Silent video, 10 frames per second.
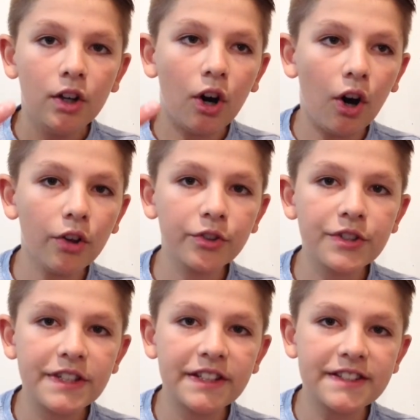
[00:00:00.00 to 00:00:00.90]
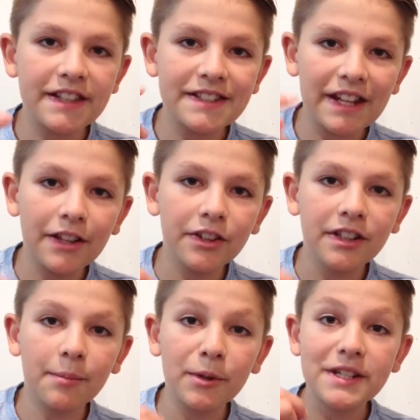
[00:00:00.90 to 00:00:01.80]
All you're seeing is that daily
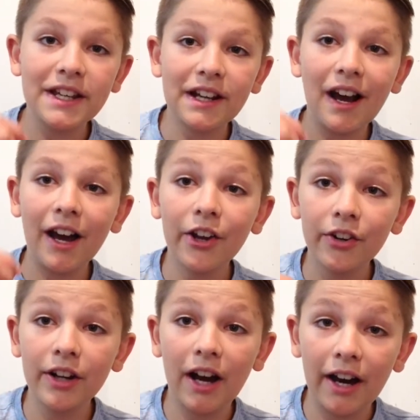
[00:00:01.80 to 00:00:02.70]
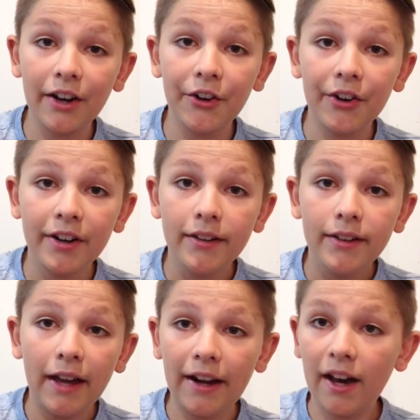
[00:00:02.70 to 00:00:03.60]
number tick higher and higher
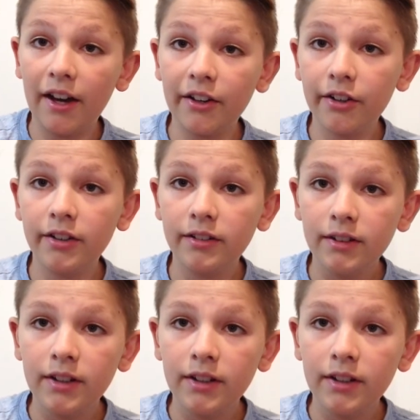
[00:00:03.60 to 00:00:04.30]
and higher.